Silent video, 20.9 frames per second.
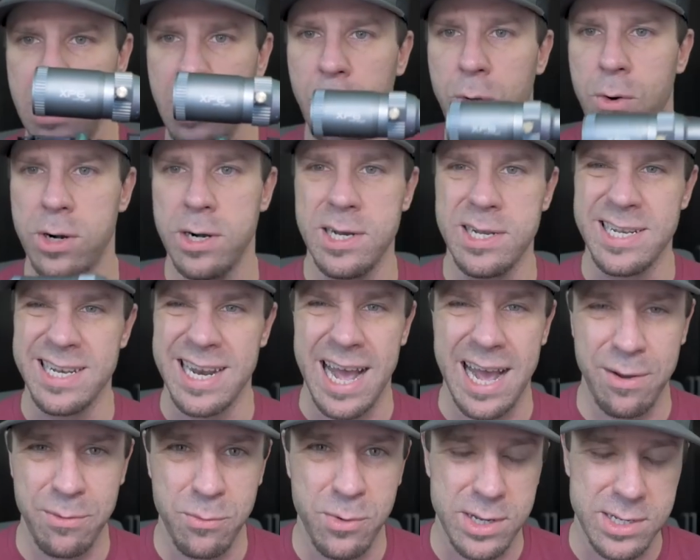lower is
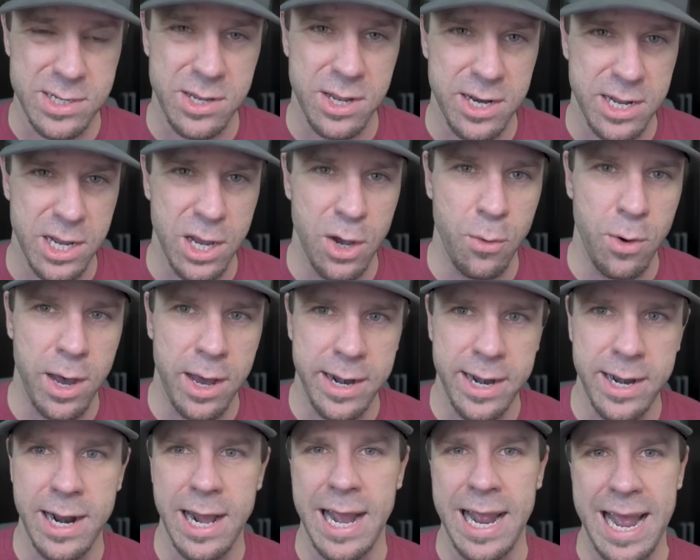not what's gonna go on
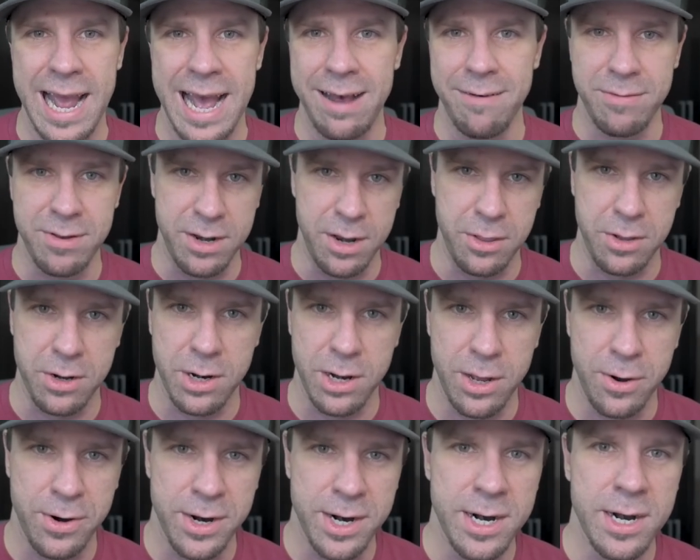it. I have another
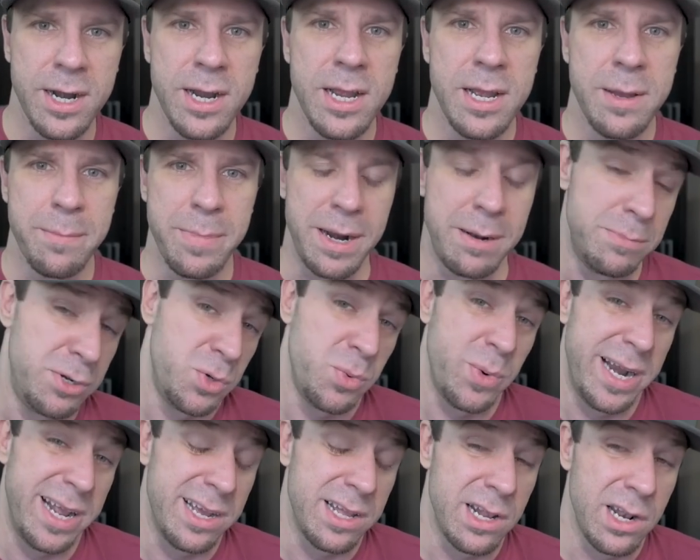lower, but I'm just
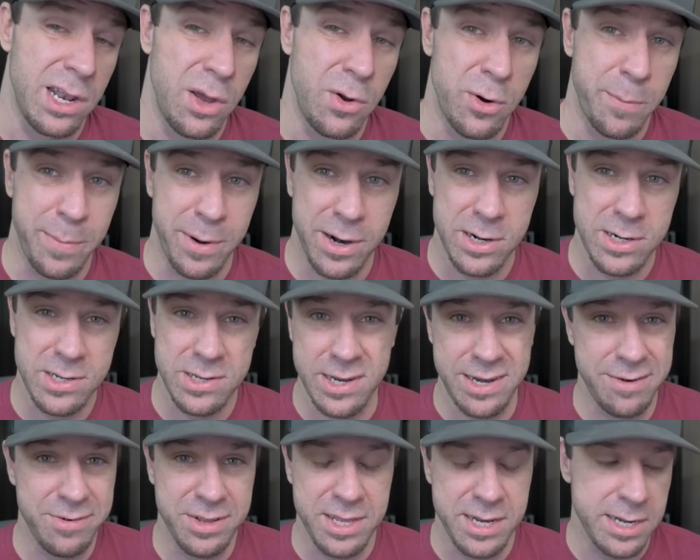waiting on the lower parts
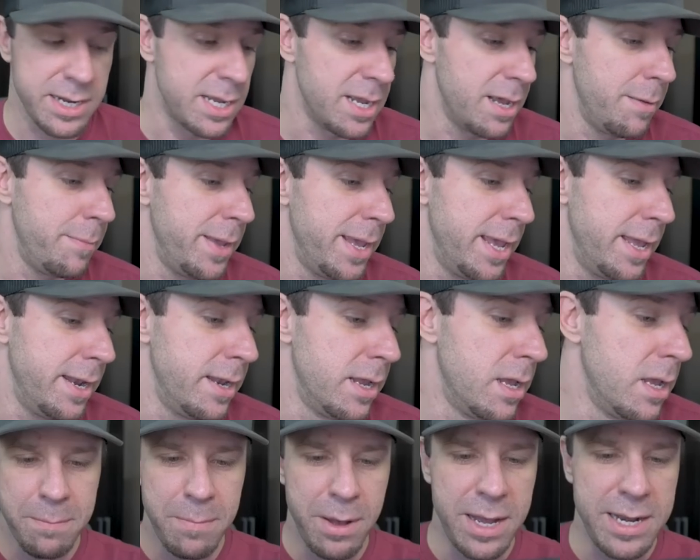and everything to come in.
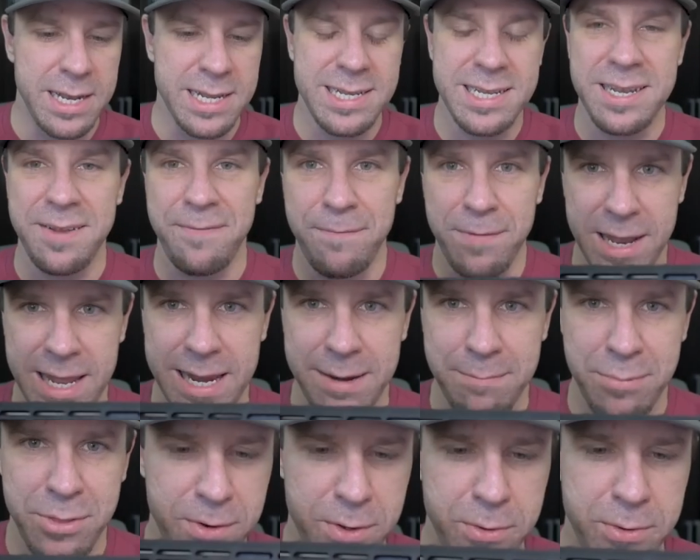But this is a
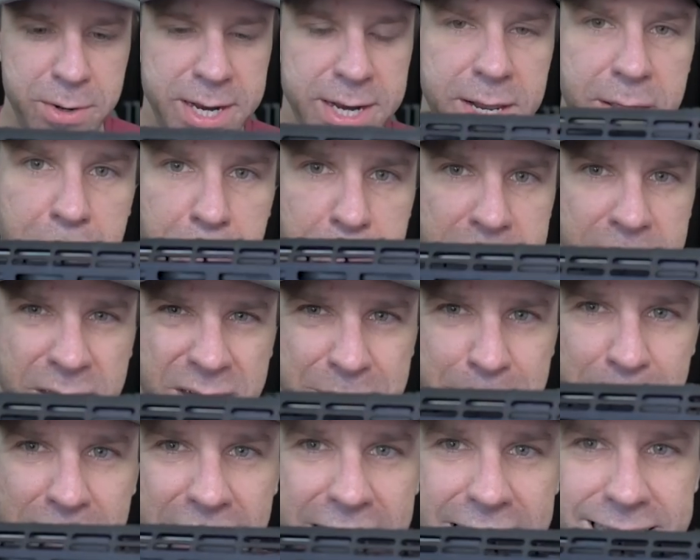flame fluted 300
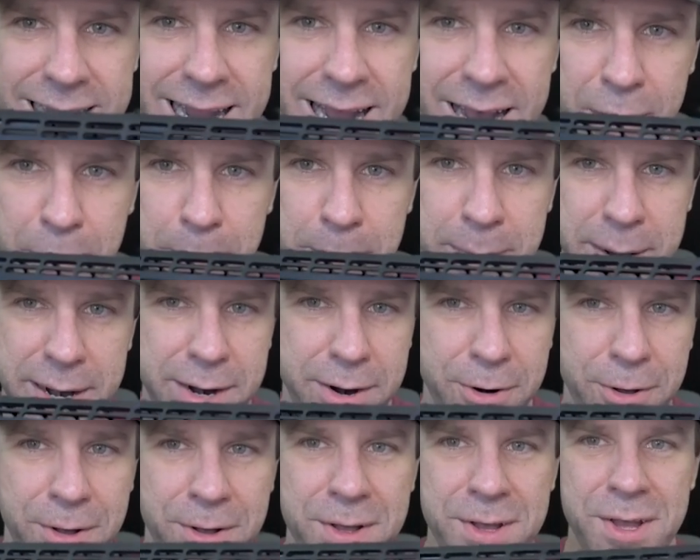blackout
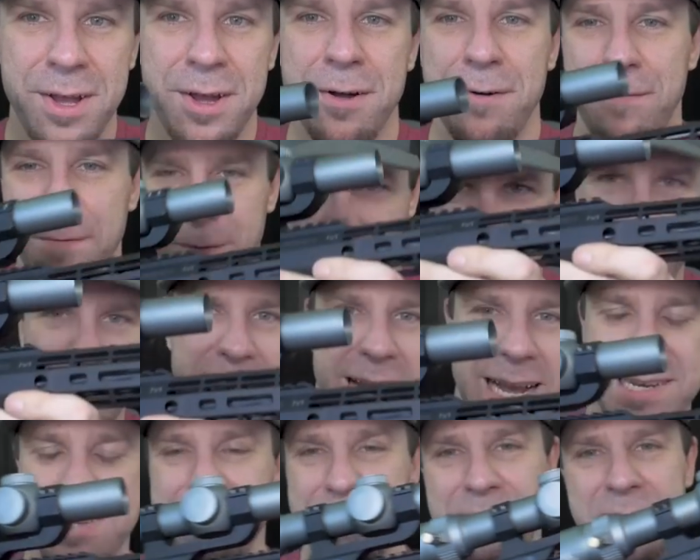barrel from
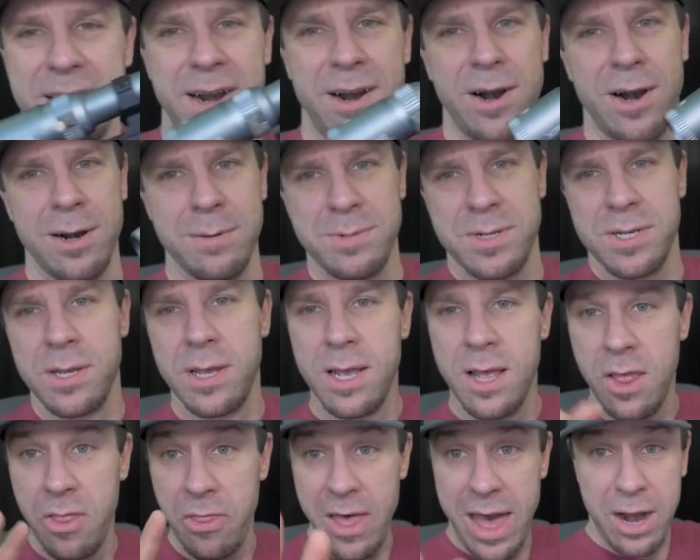Faxon Firearms.
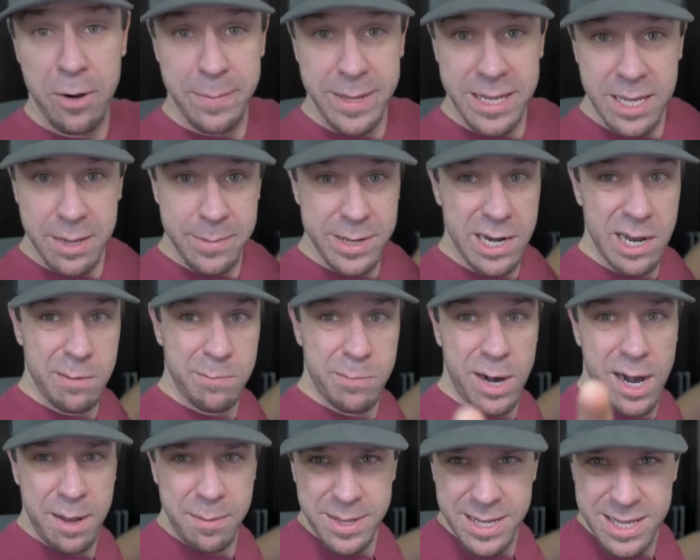That'll be coming up
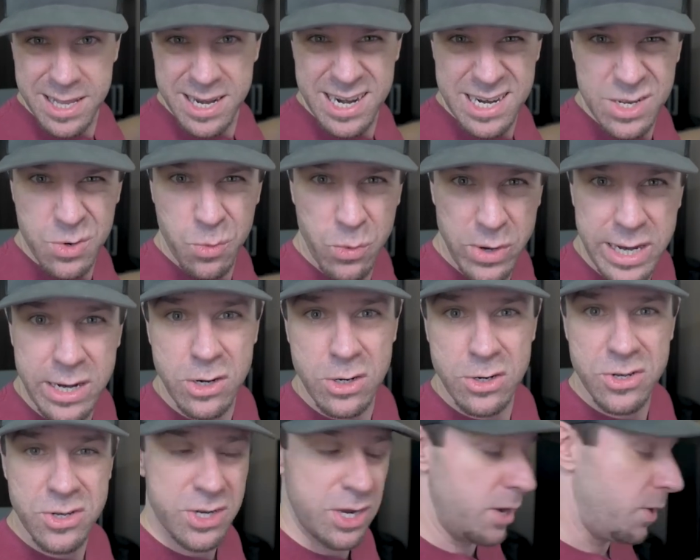probably in the next week or
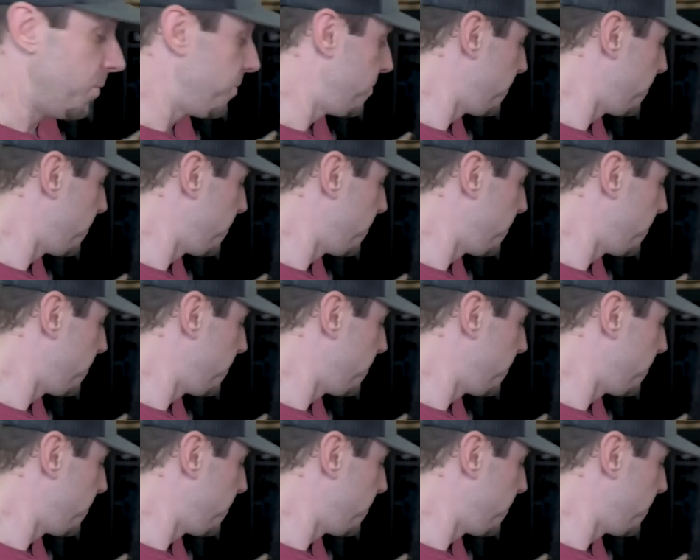so.